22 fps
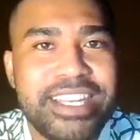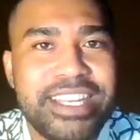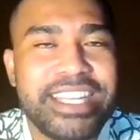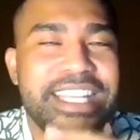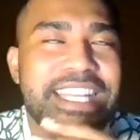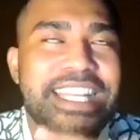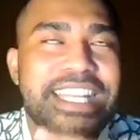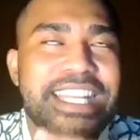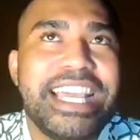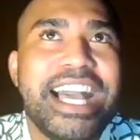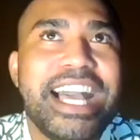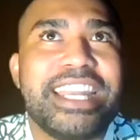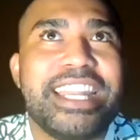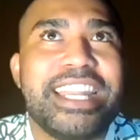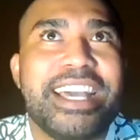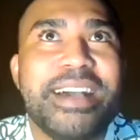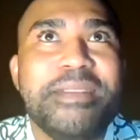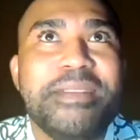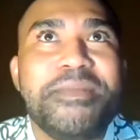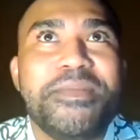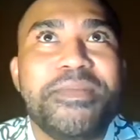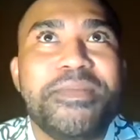
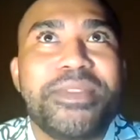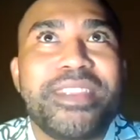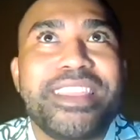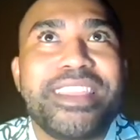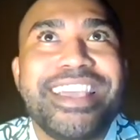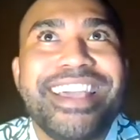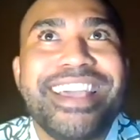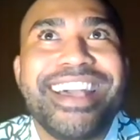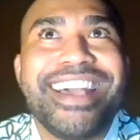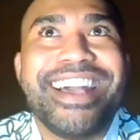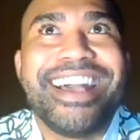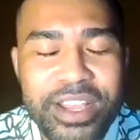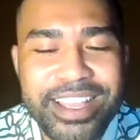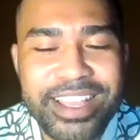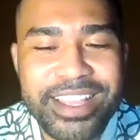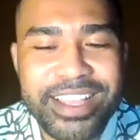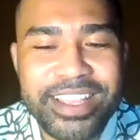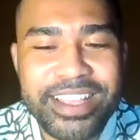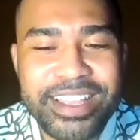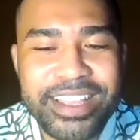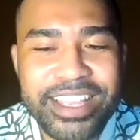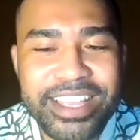Liliana,
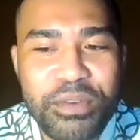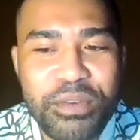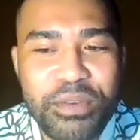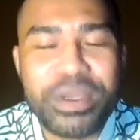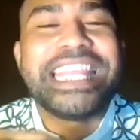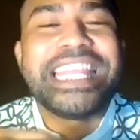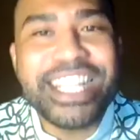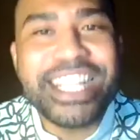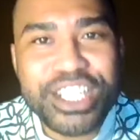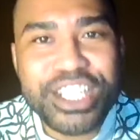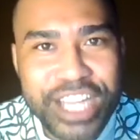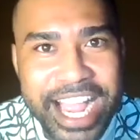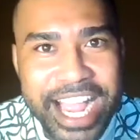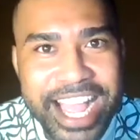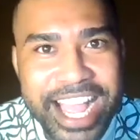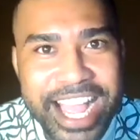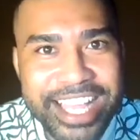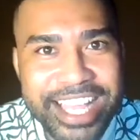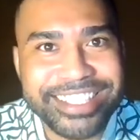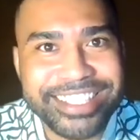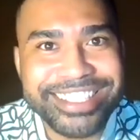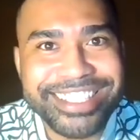within a
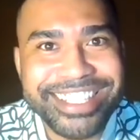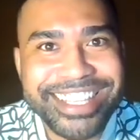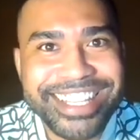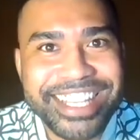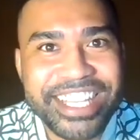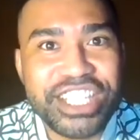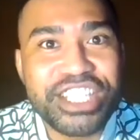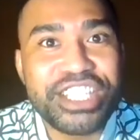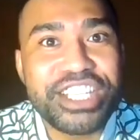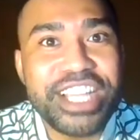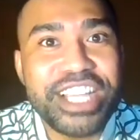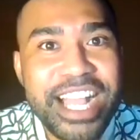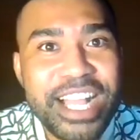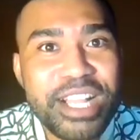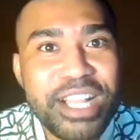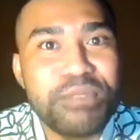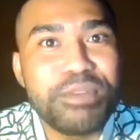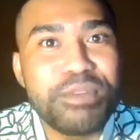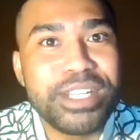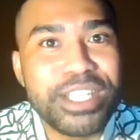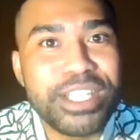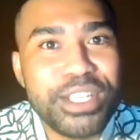child, the
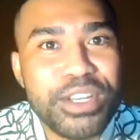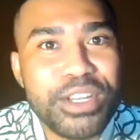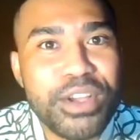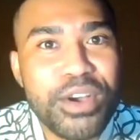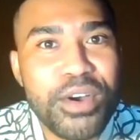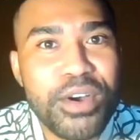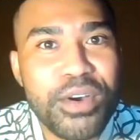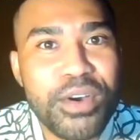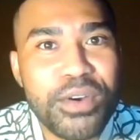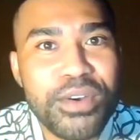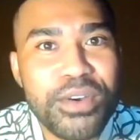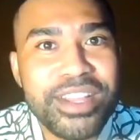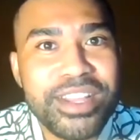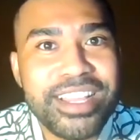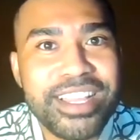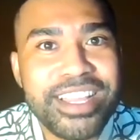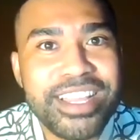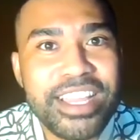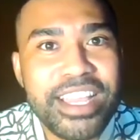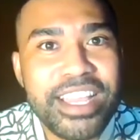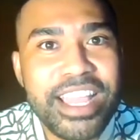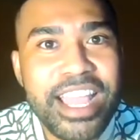child will know
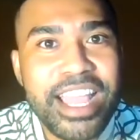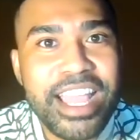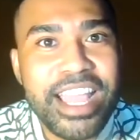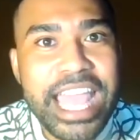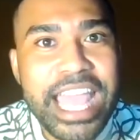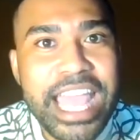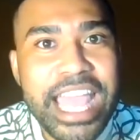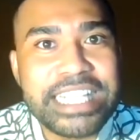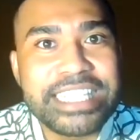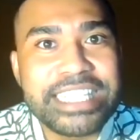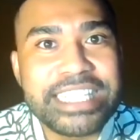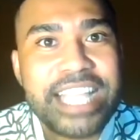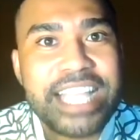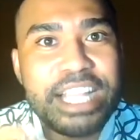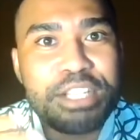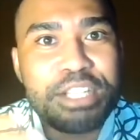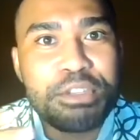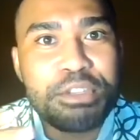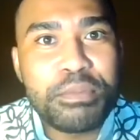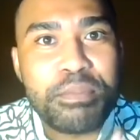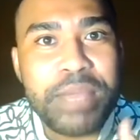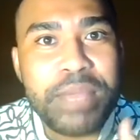and
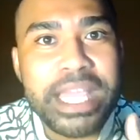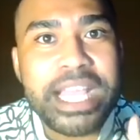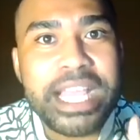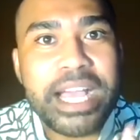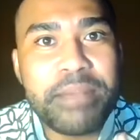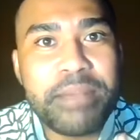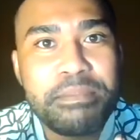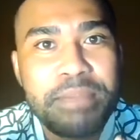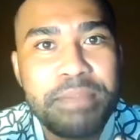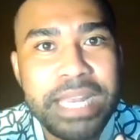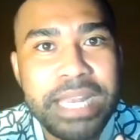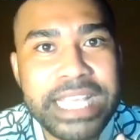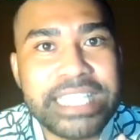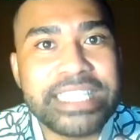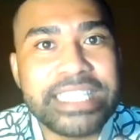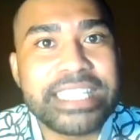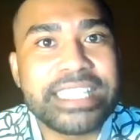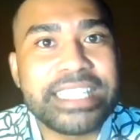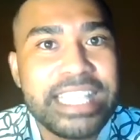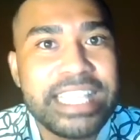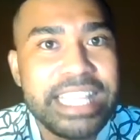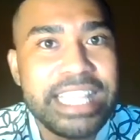start to pick up
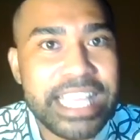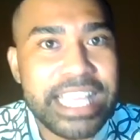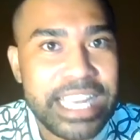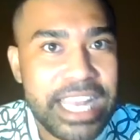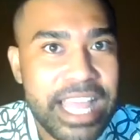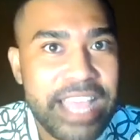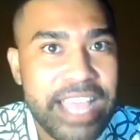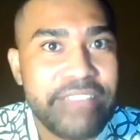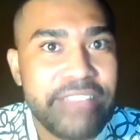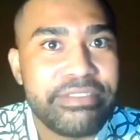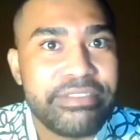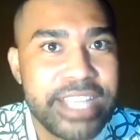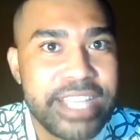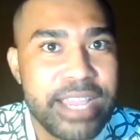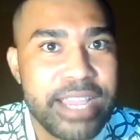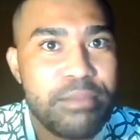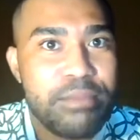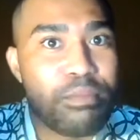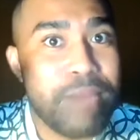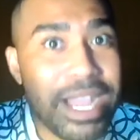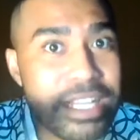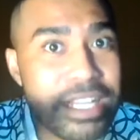places in their
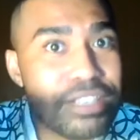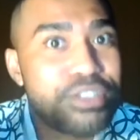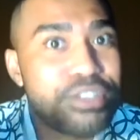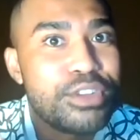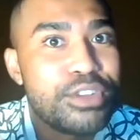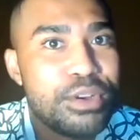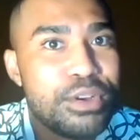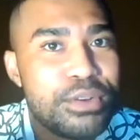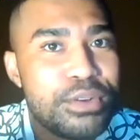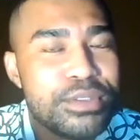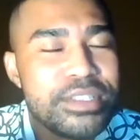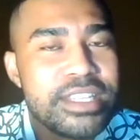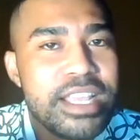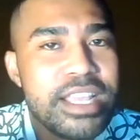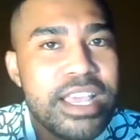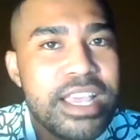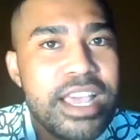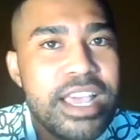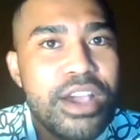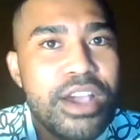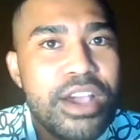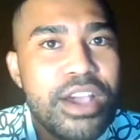lifetime, milestones,
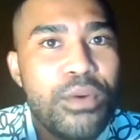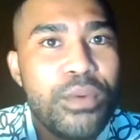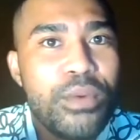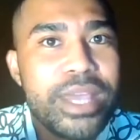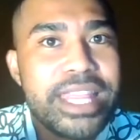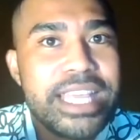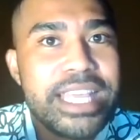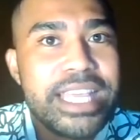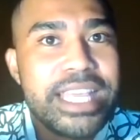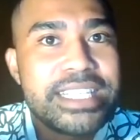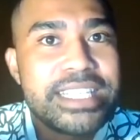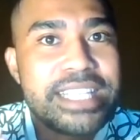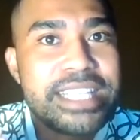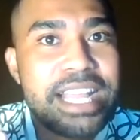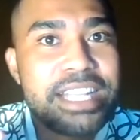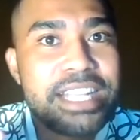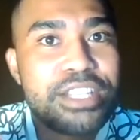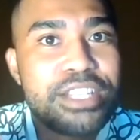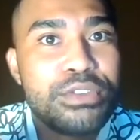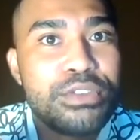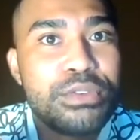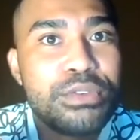where they
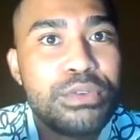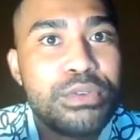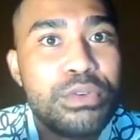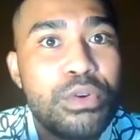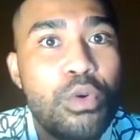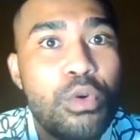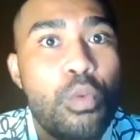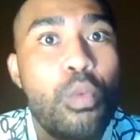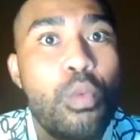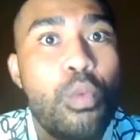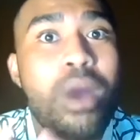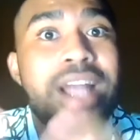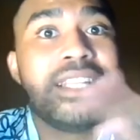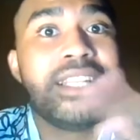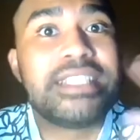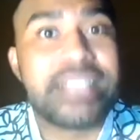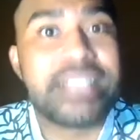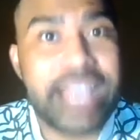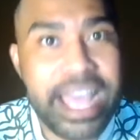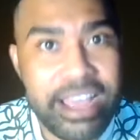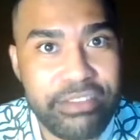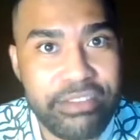start to want to
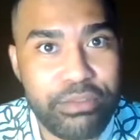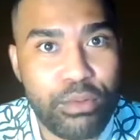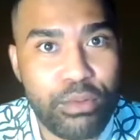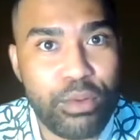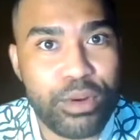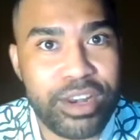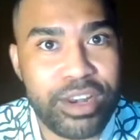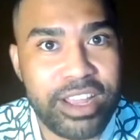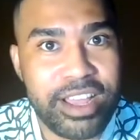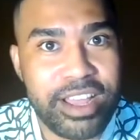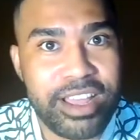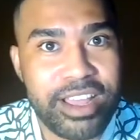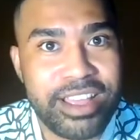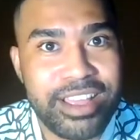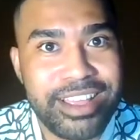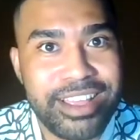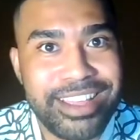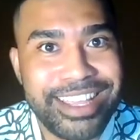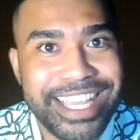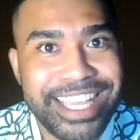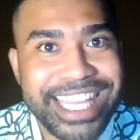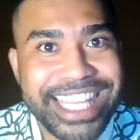have order
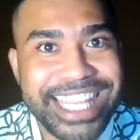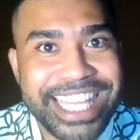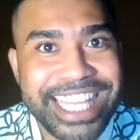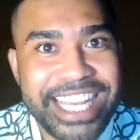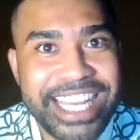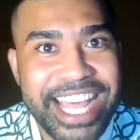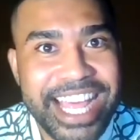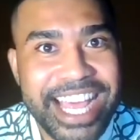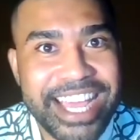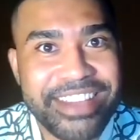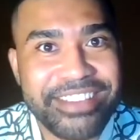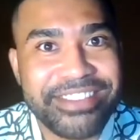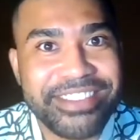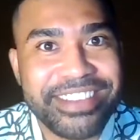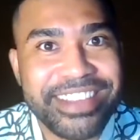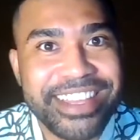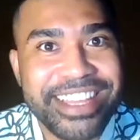in their life.